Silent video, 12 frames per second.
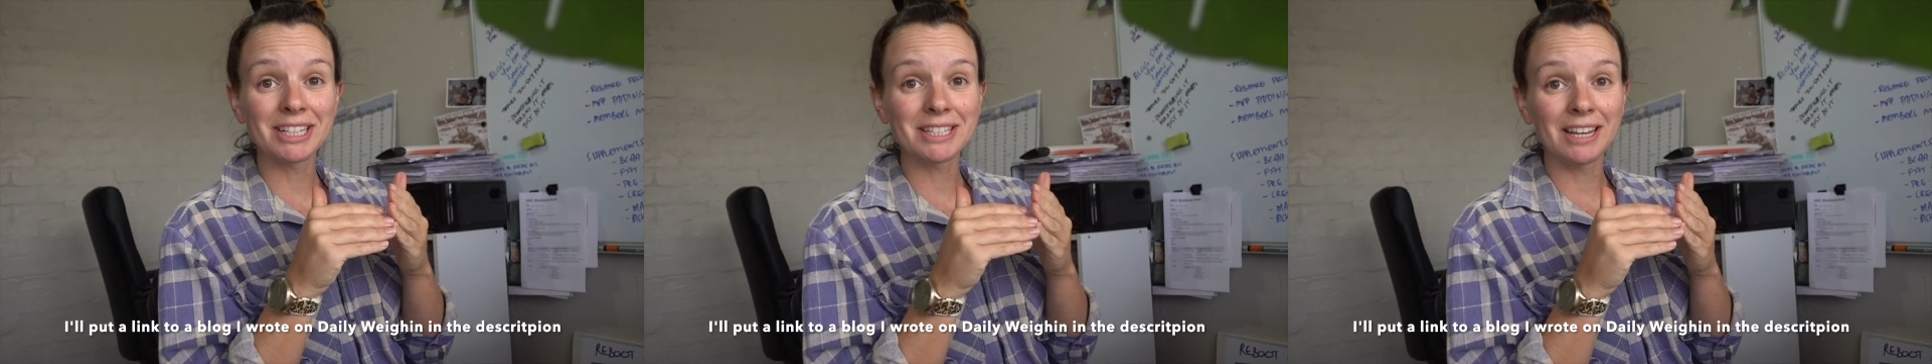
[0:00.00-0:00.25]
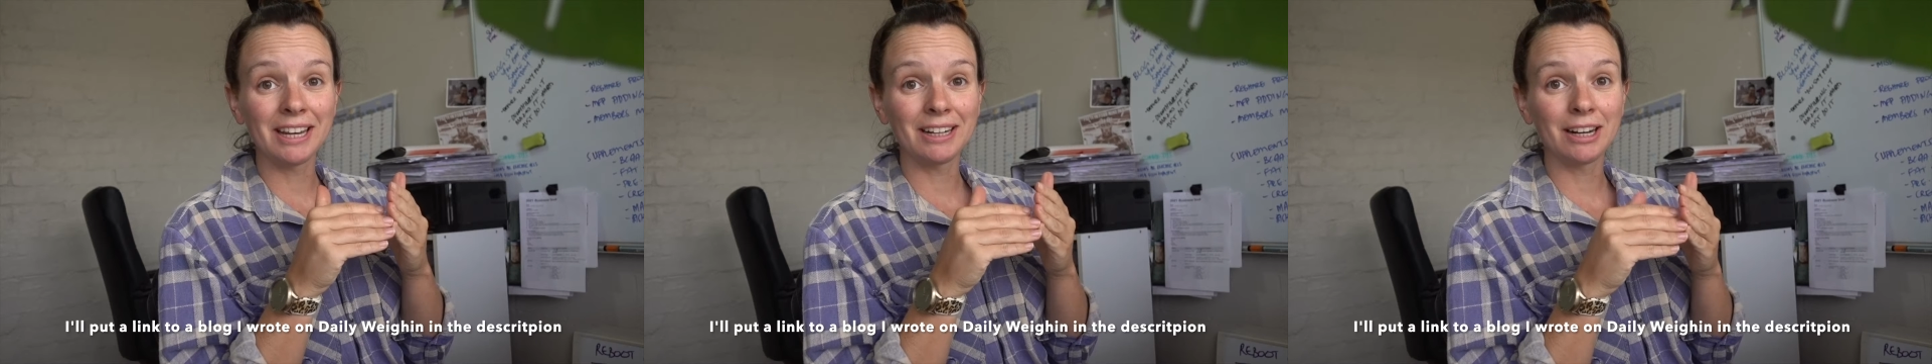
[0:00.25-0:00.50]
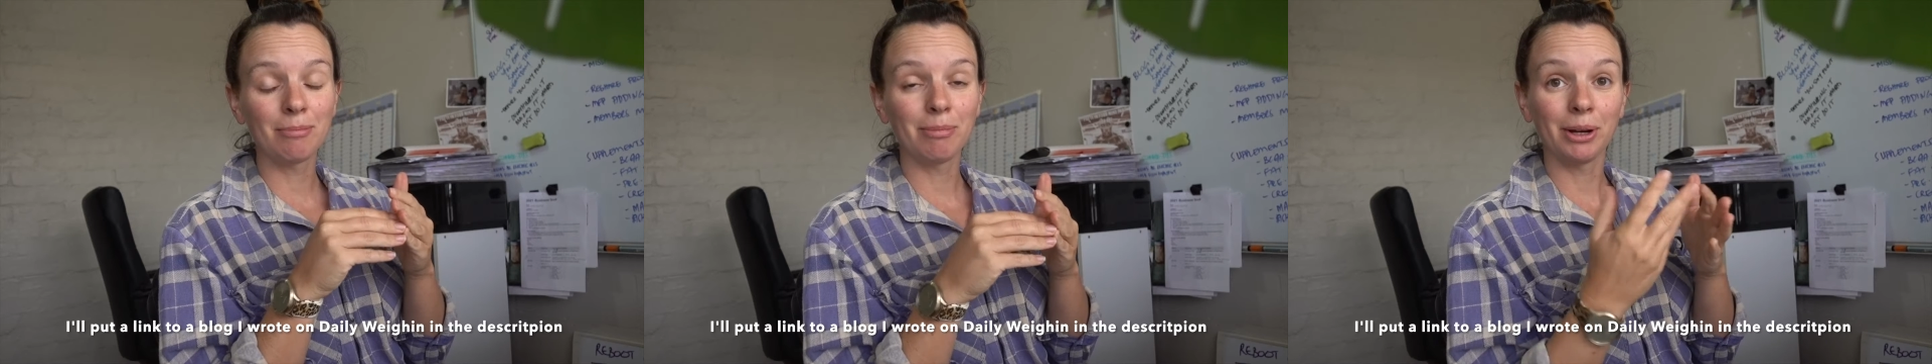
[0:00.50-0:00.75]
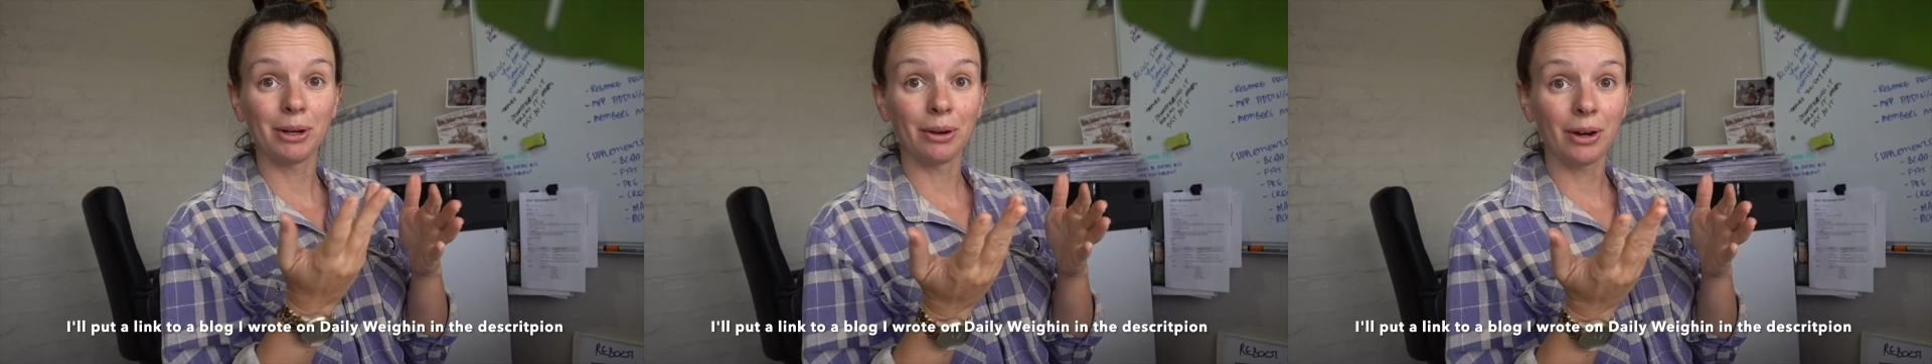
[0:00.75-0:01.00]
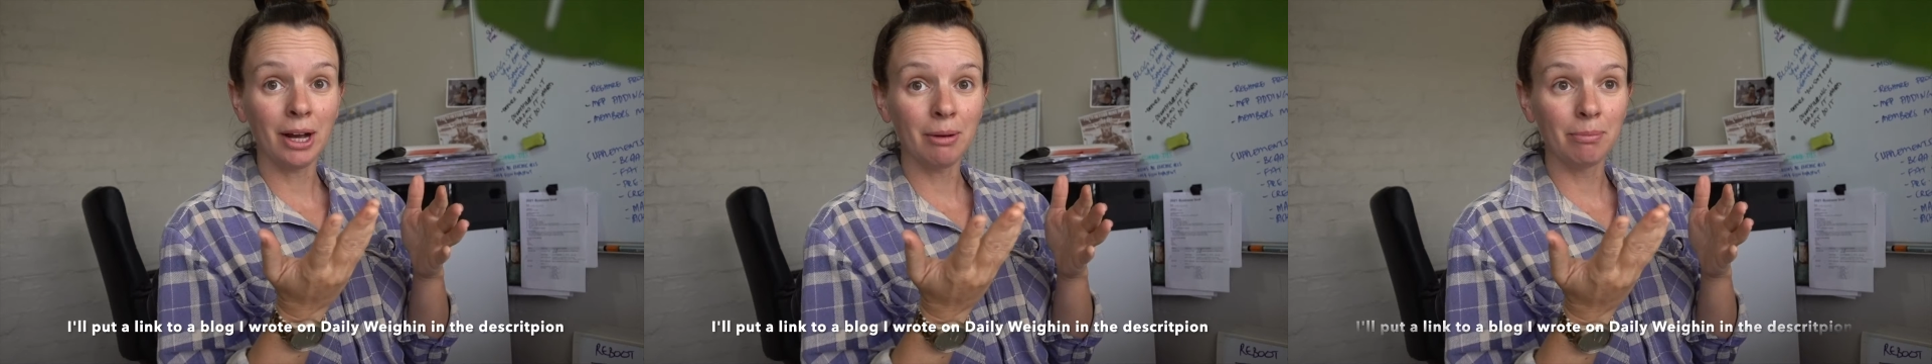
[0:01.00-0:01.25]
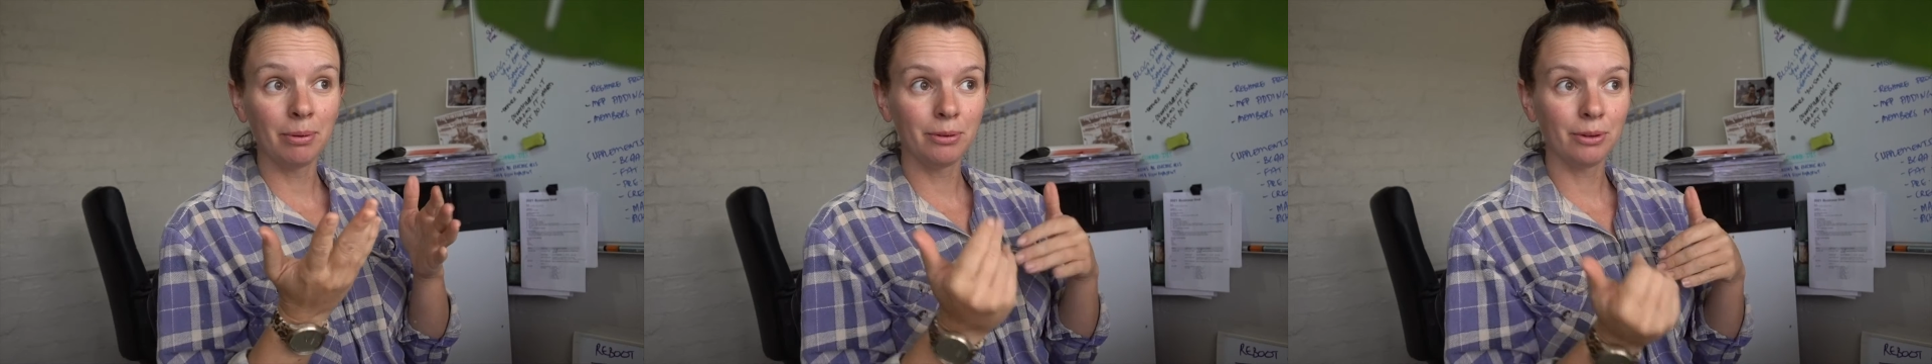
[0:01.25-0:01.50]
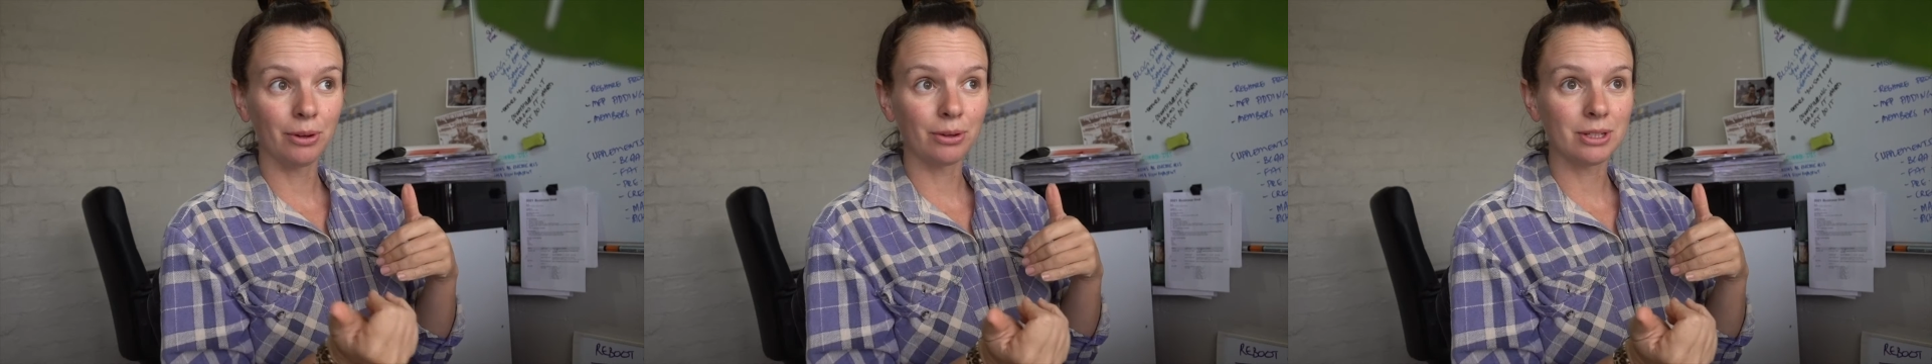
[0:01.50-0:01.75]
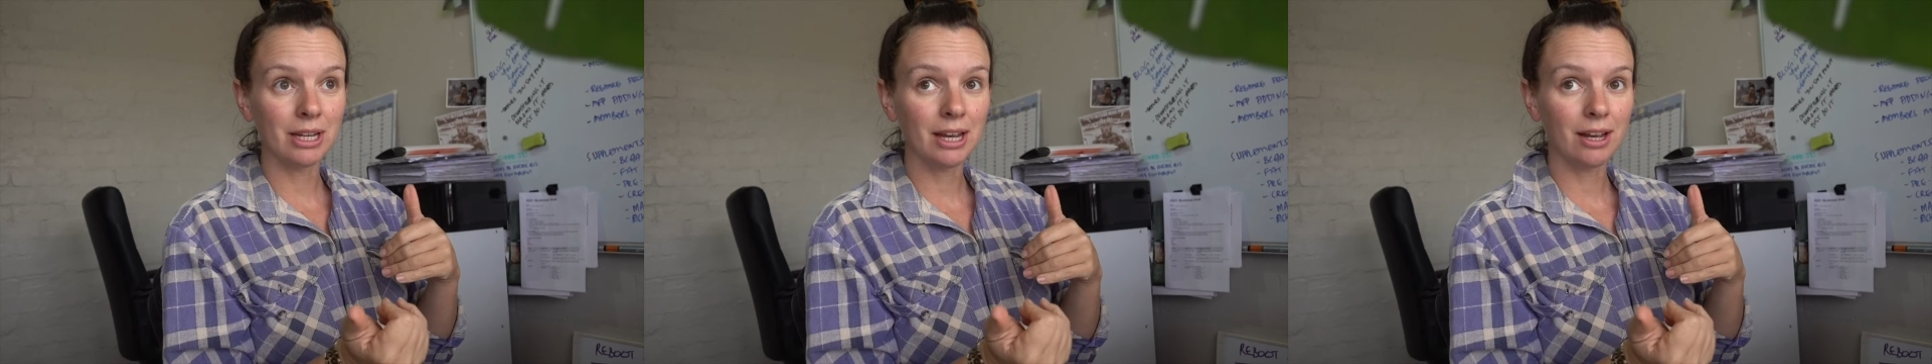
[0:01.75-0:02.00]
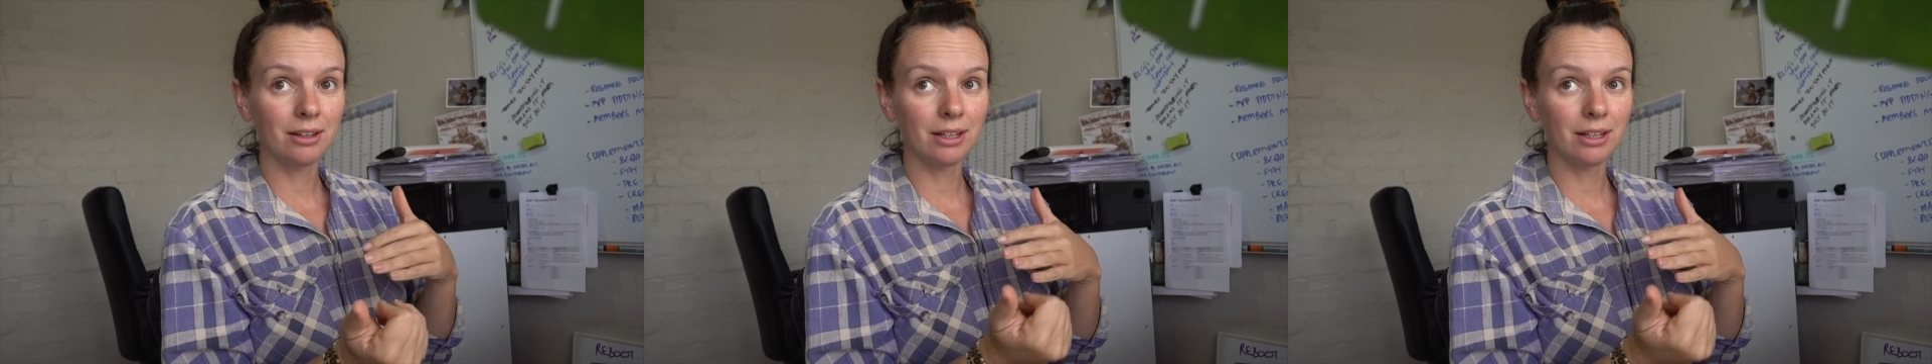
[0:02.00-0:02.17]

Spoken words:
see a number go up, go down